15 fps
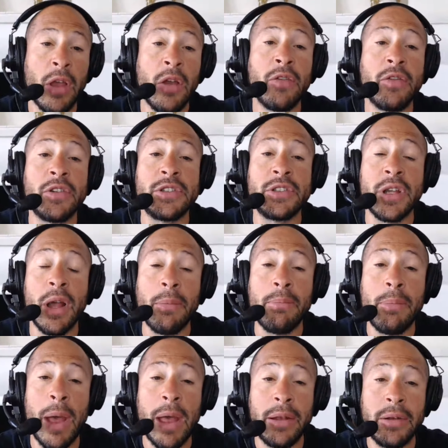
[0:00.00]
For some
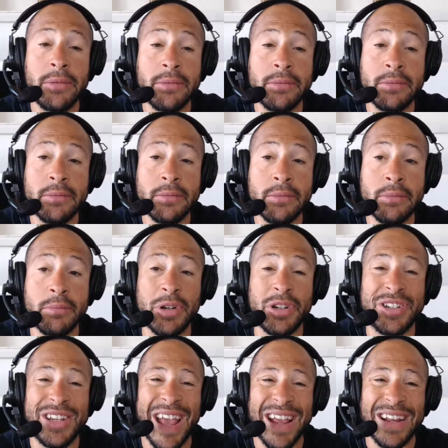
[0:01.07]
men,
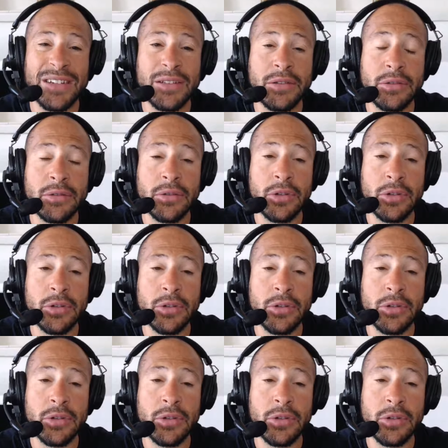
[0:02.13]
protect